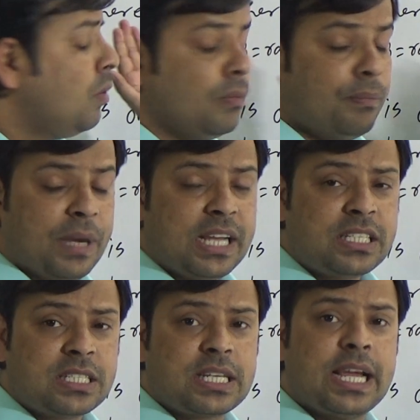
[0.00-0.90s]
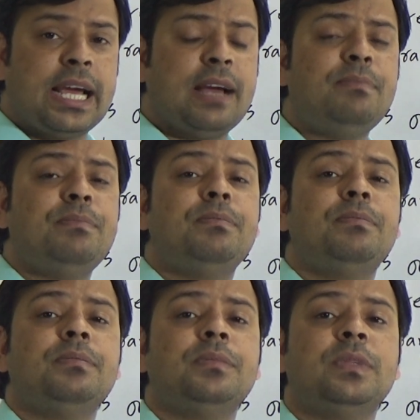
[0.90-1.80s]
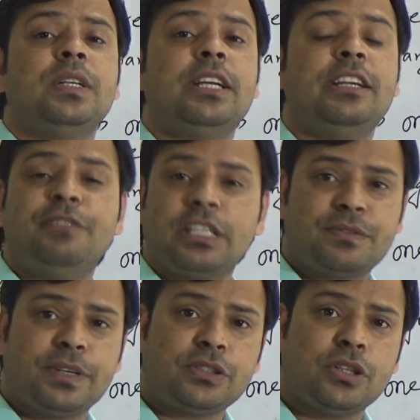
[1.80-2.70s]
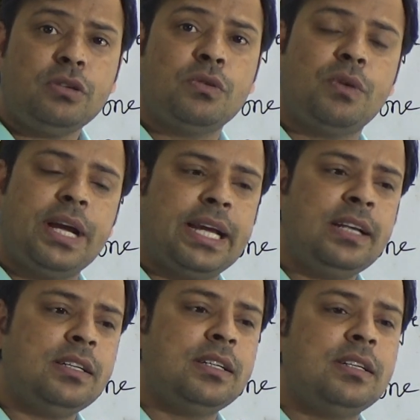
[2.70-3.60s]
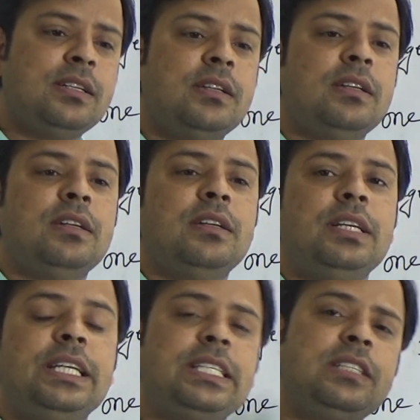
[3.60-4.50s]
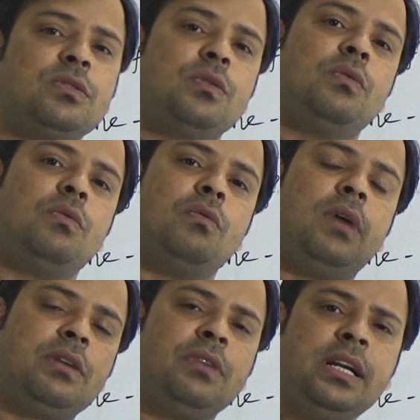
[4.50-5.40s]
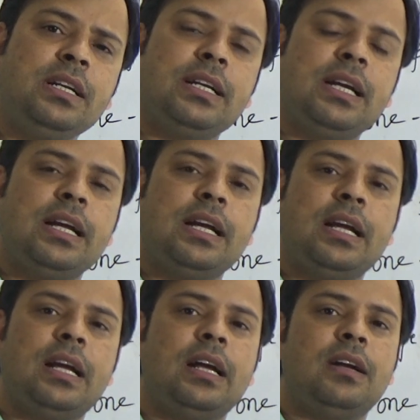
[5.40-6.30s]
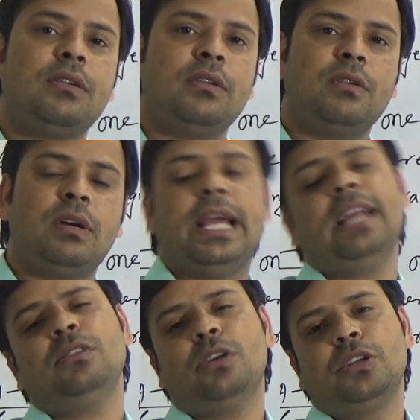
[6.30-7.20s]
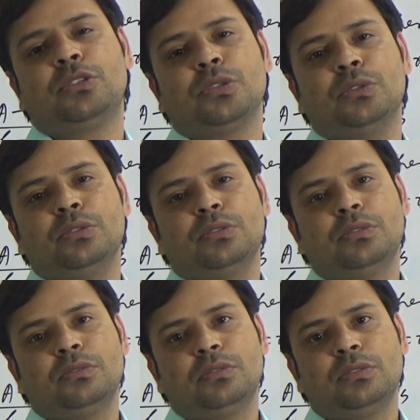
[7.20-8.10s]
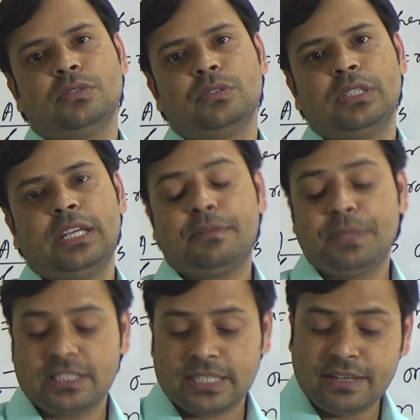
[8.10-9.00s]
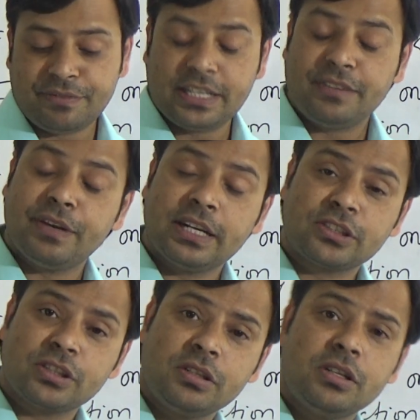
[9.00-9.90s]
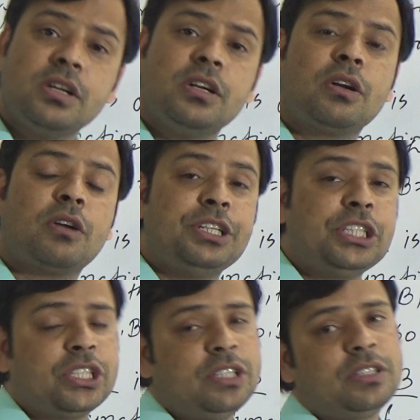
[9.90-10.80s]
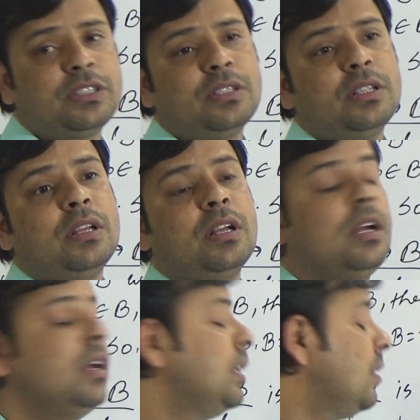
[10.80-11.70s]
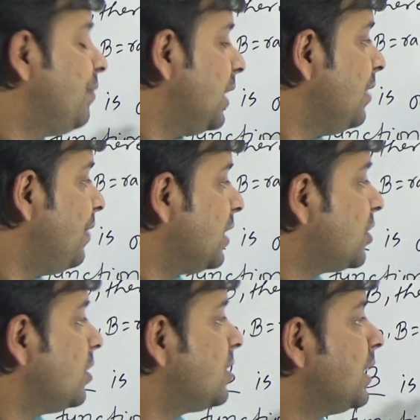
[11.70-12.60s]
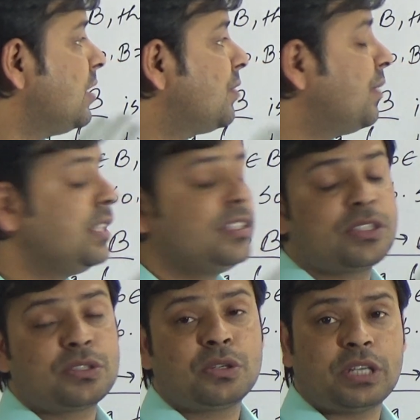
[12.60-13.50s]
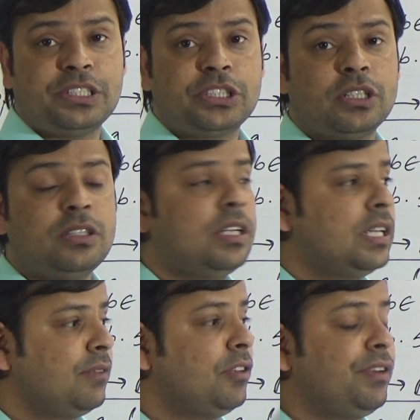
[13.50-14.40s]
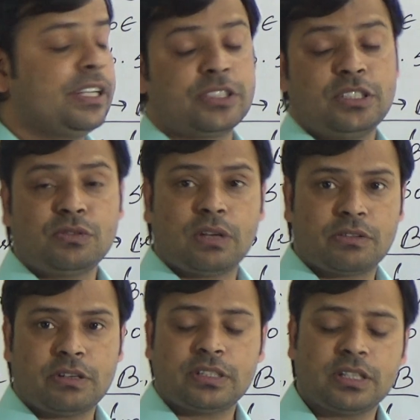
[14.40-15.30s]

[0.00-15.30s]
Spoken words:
must have inverse function when it is 1 1 and onto. It means if any function condition if any function satisfy these two condition, if the function is 1